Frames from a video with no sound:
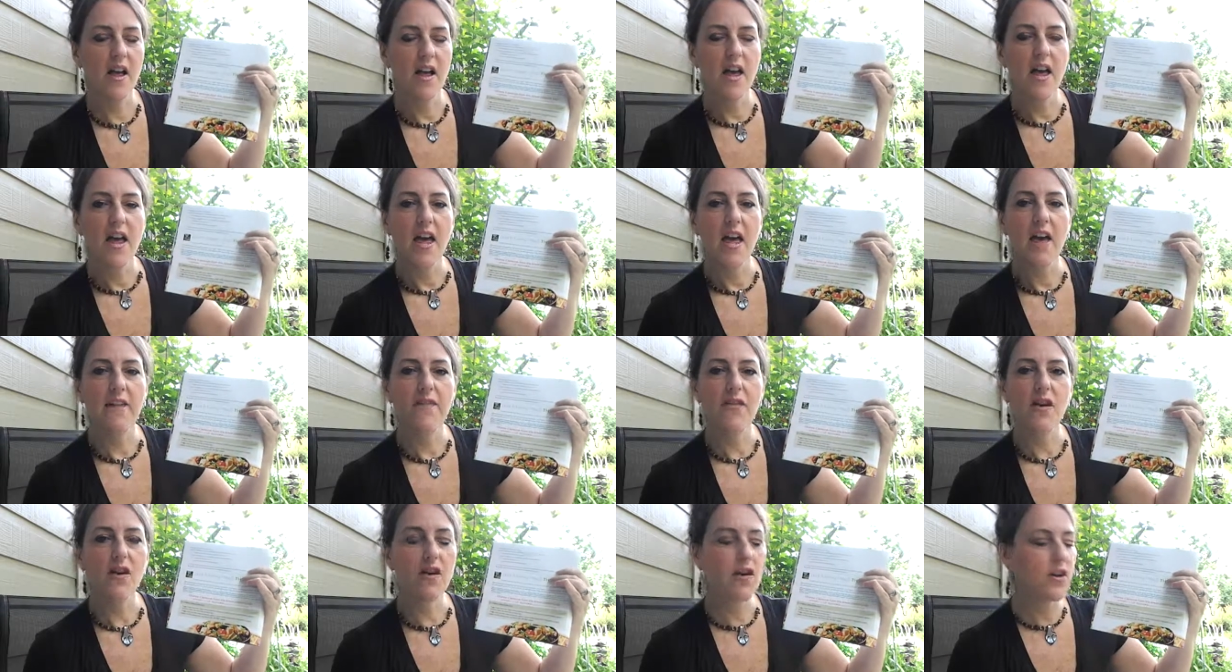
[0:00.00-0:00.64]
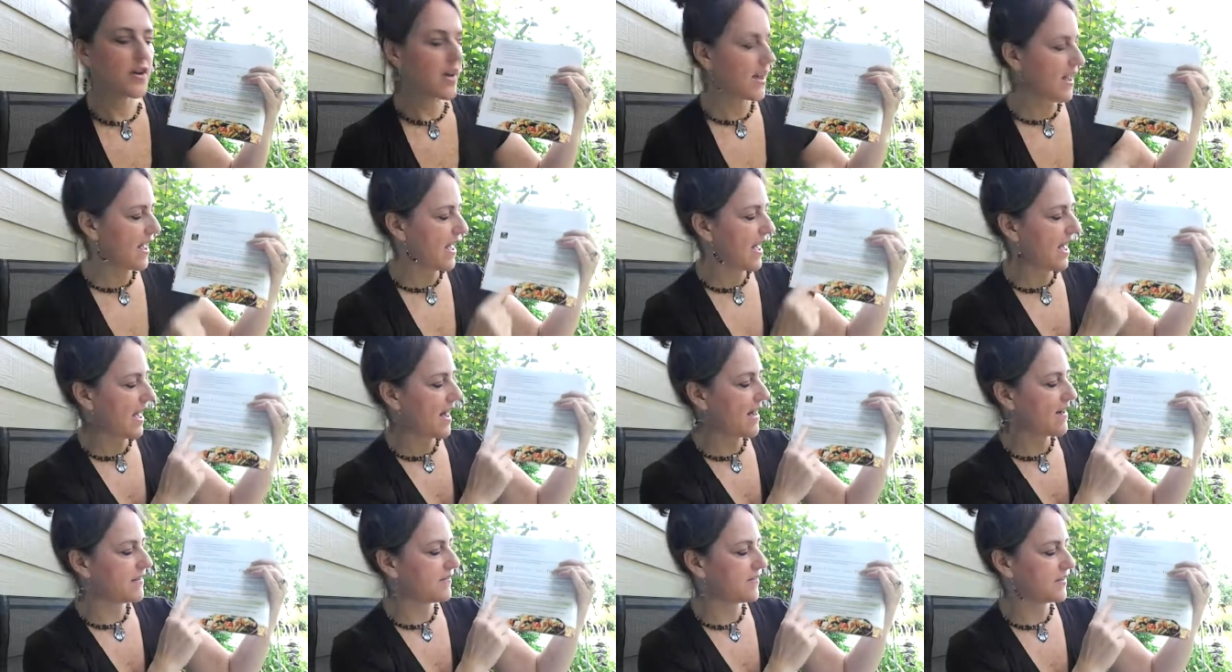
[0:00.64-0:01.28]
If you're going to
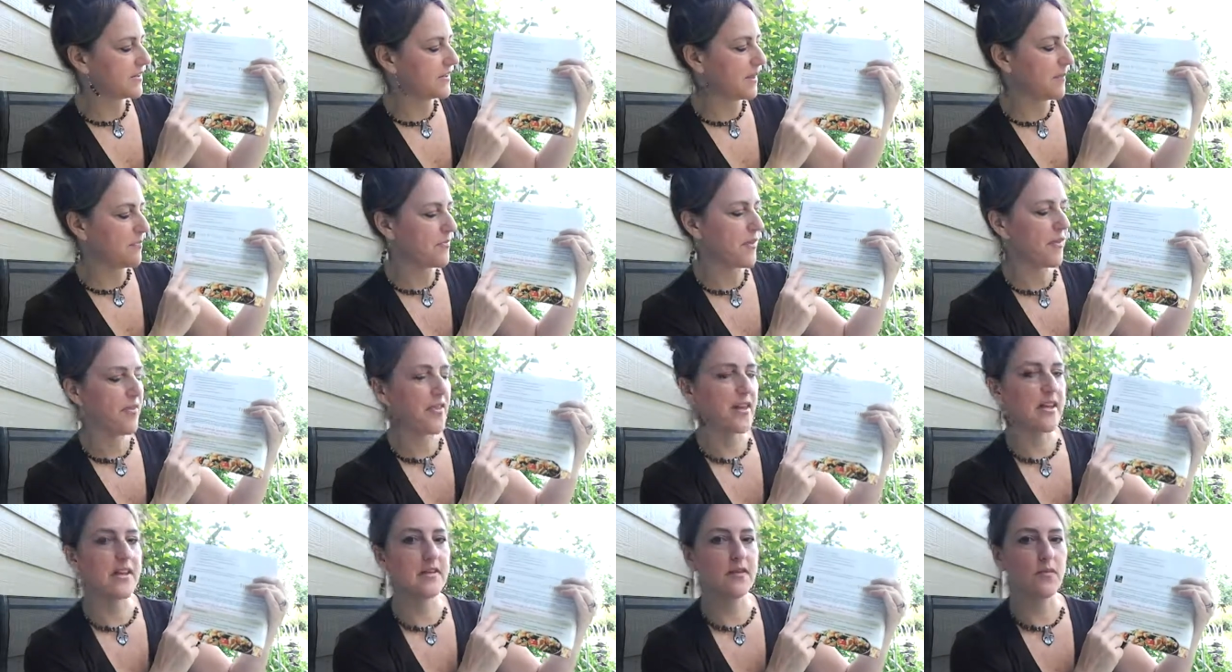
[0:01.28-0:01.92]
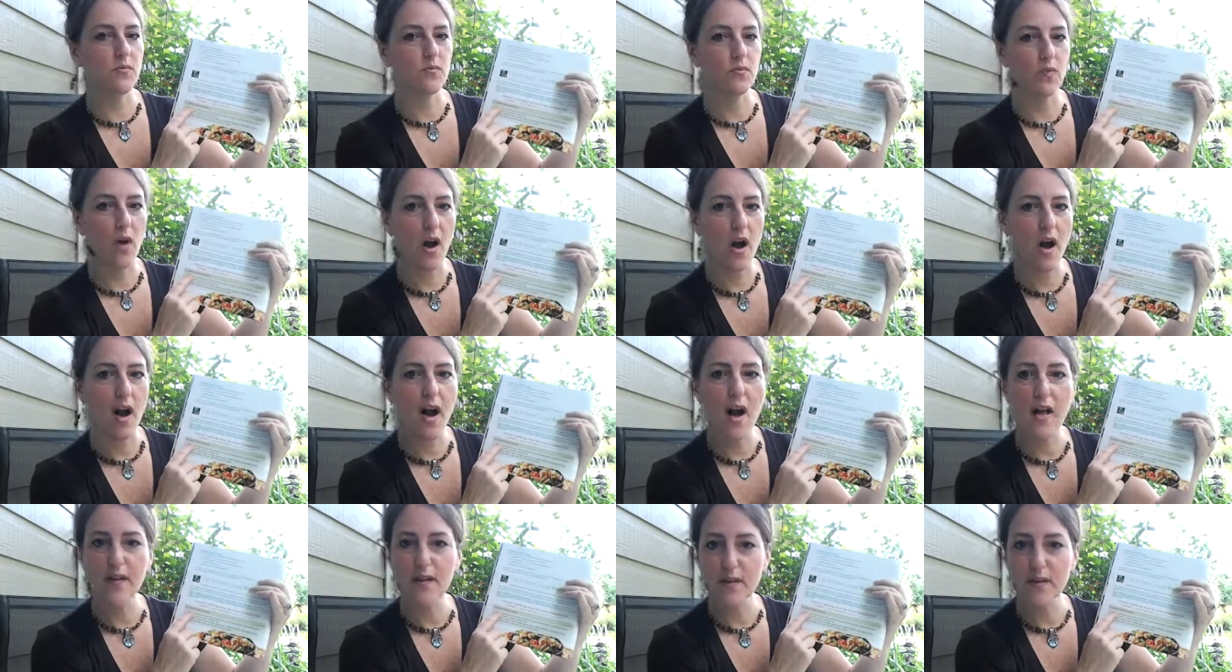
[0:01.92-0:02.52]
have something that is raw,